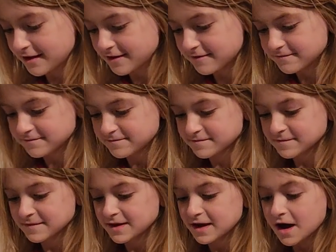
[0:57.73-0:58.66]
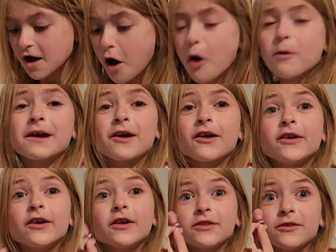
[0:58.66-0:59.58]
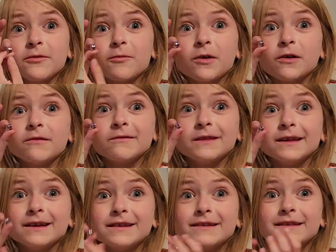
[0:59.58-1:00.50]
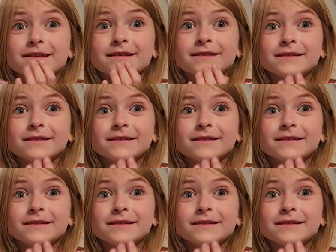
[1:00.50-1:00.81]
Oh, I got another one of these.